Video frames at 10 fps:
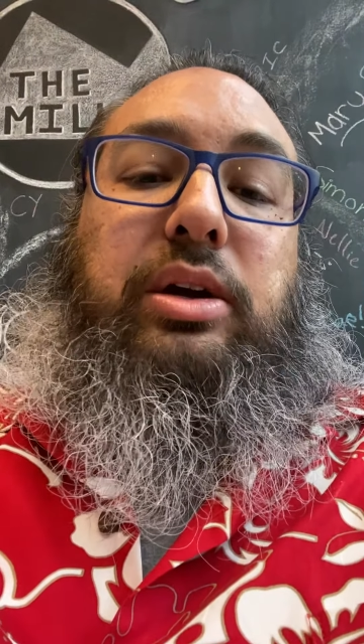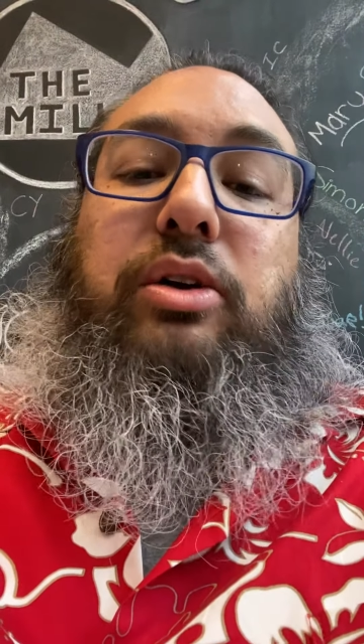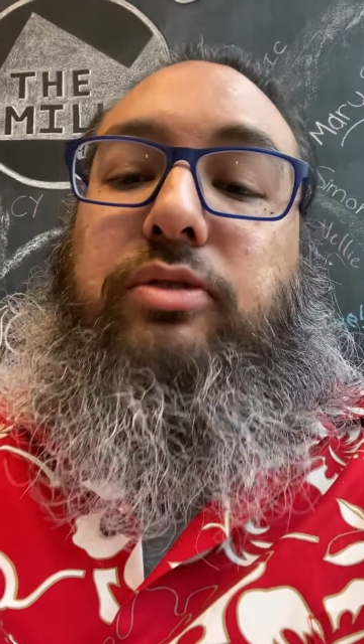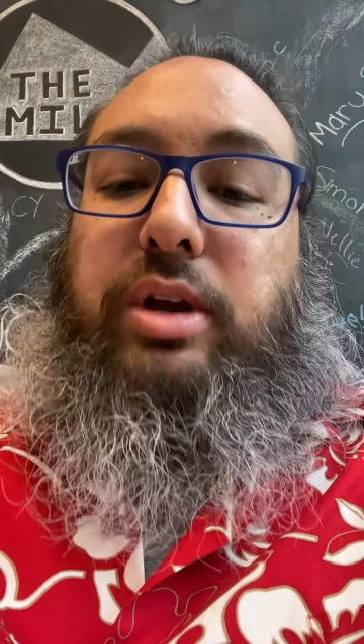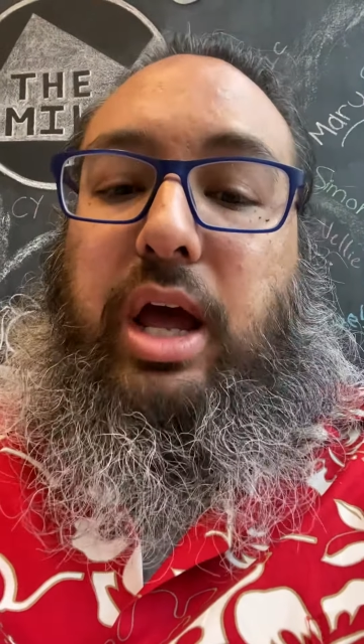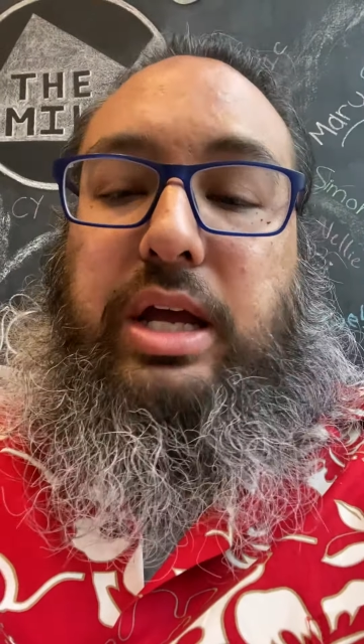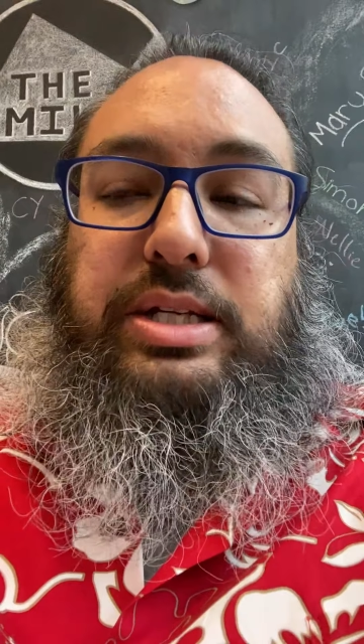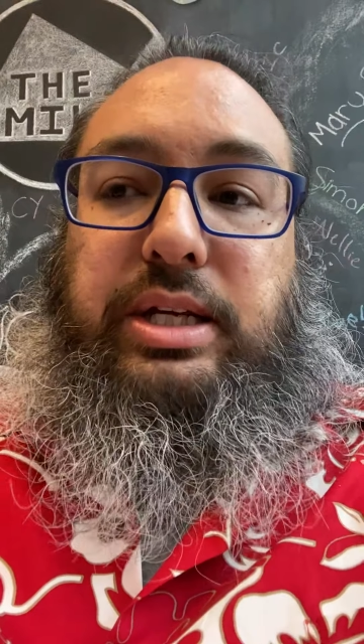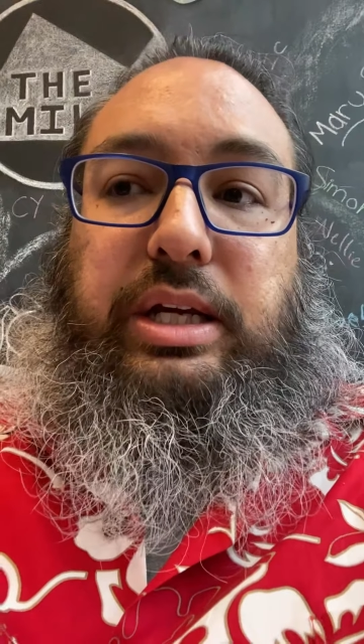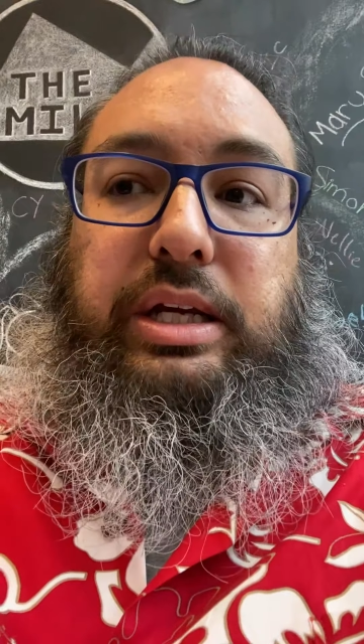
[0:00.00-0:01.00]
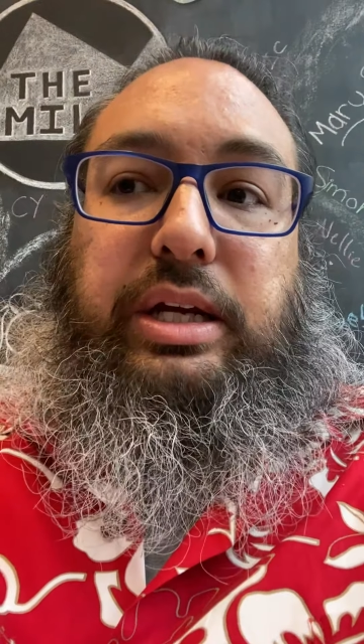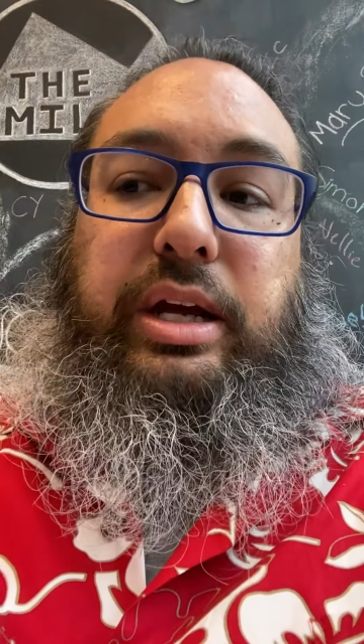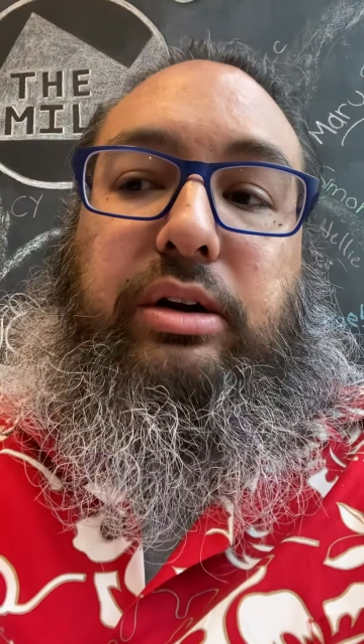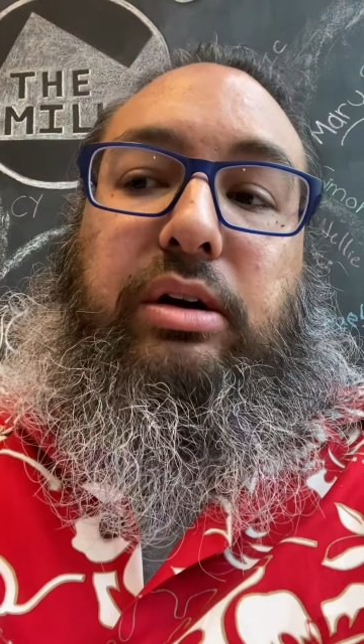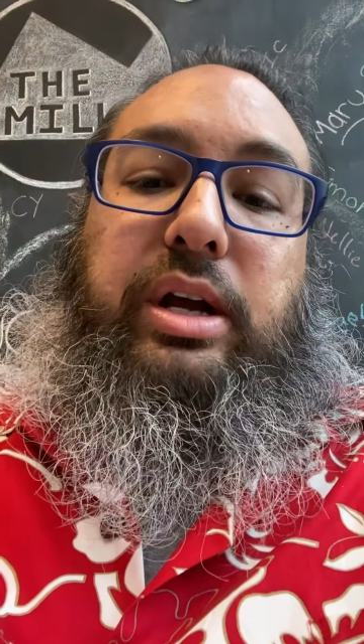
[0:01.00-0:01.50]
COVID-19
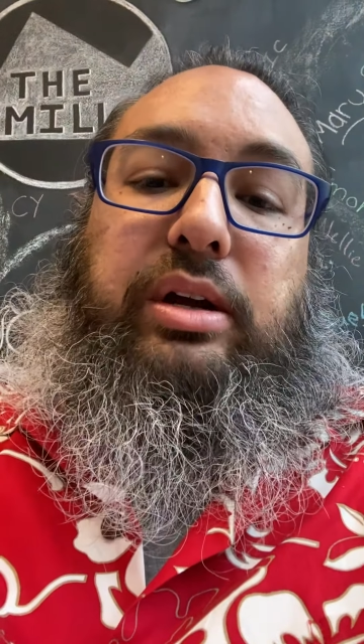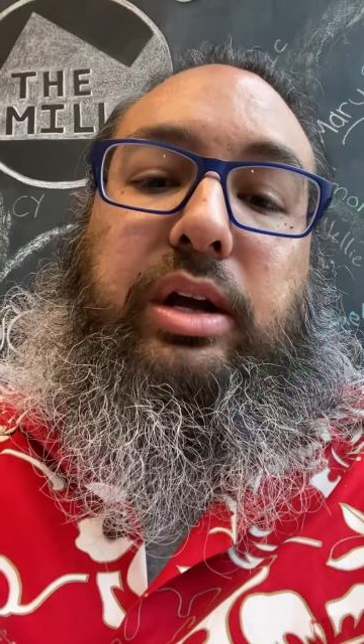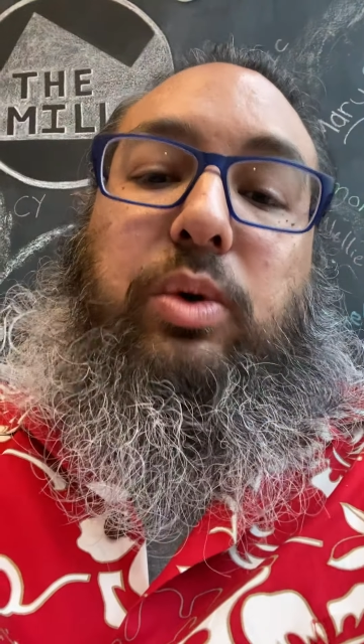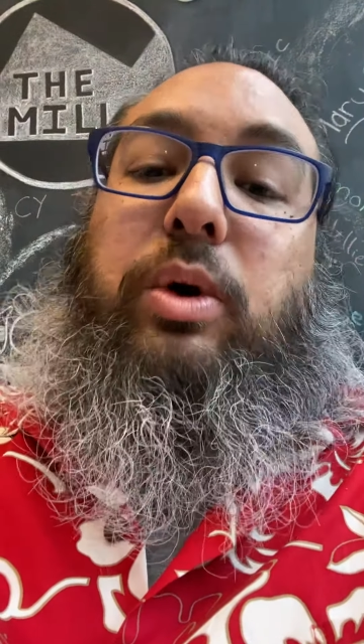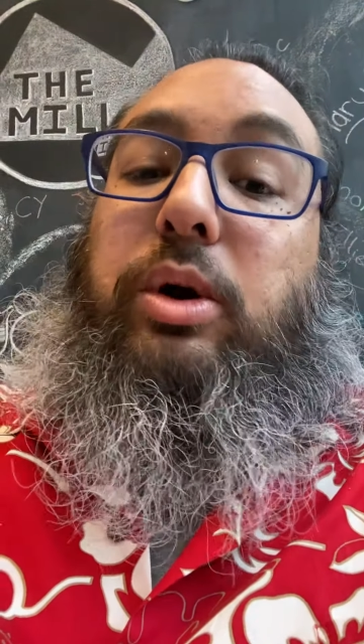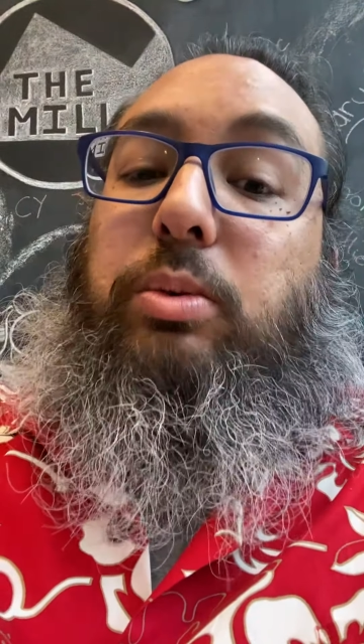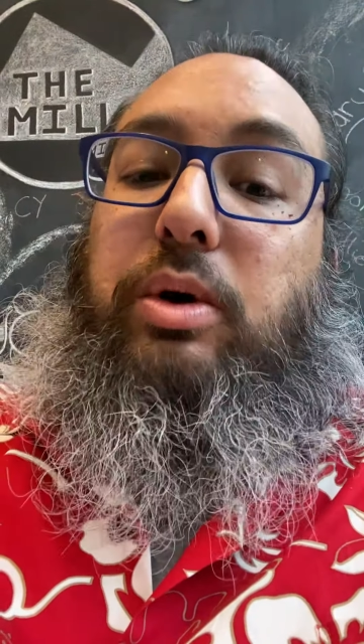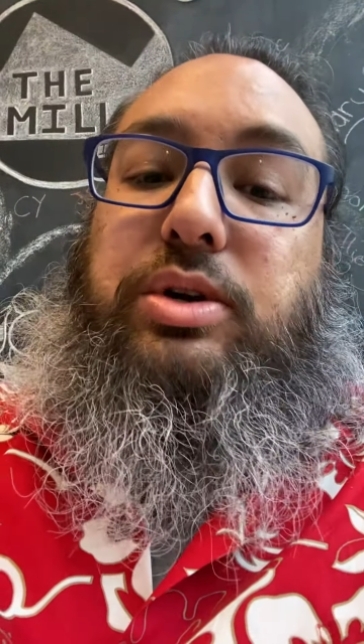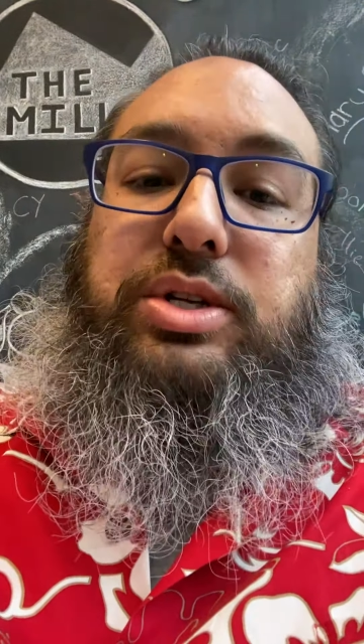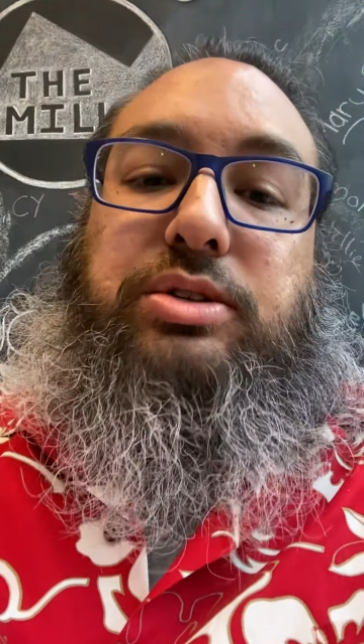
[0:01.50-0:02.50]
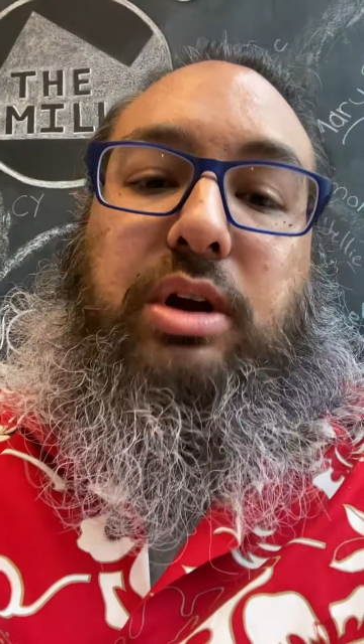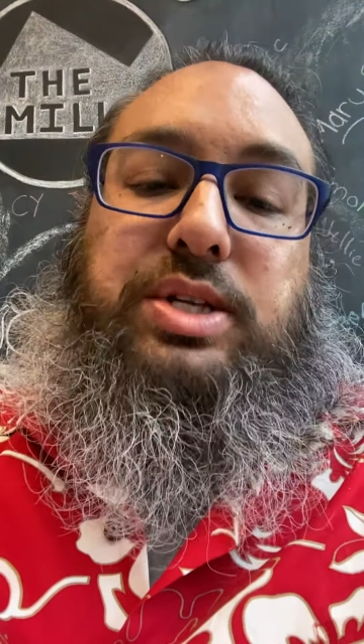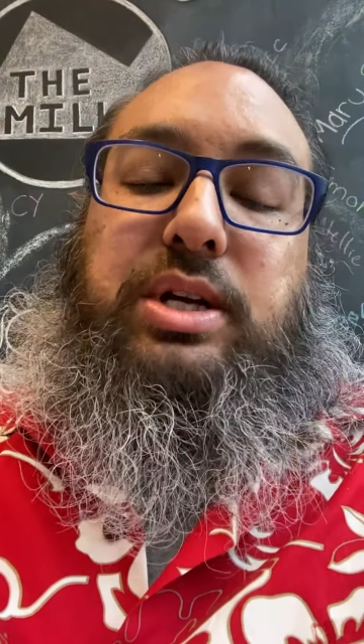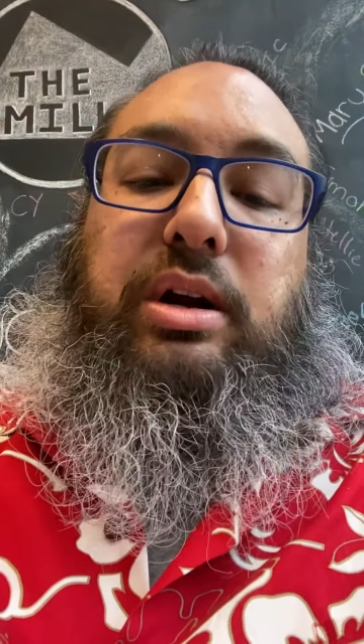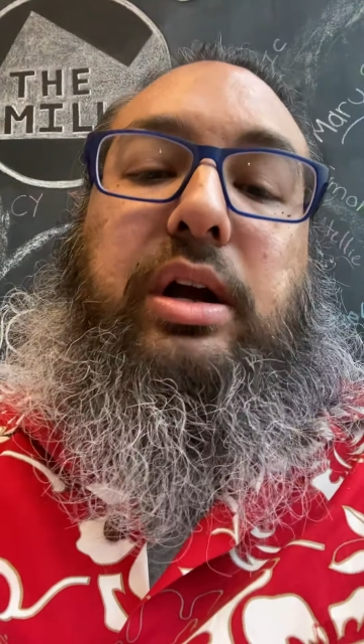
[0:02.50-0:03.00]
and are in a quote-unquote
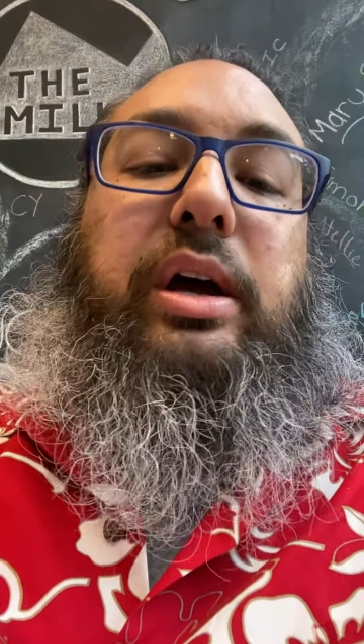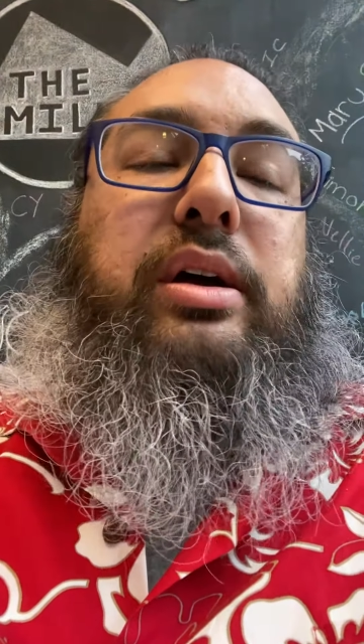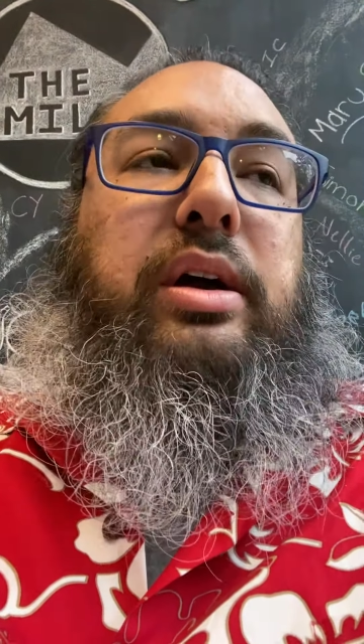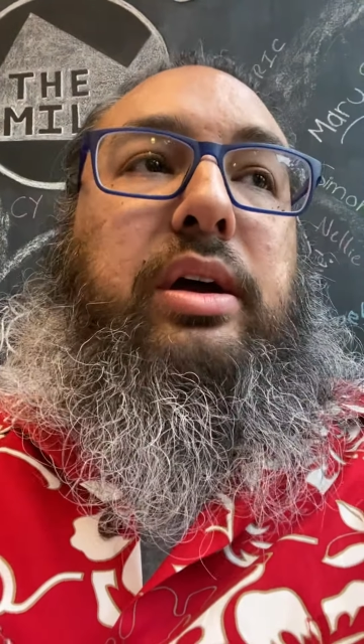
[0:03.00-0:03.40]
distressed area.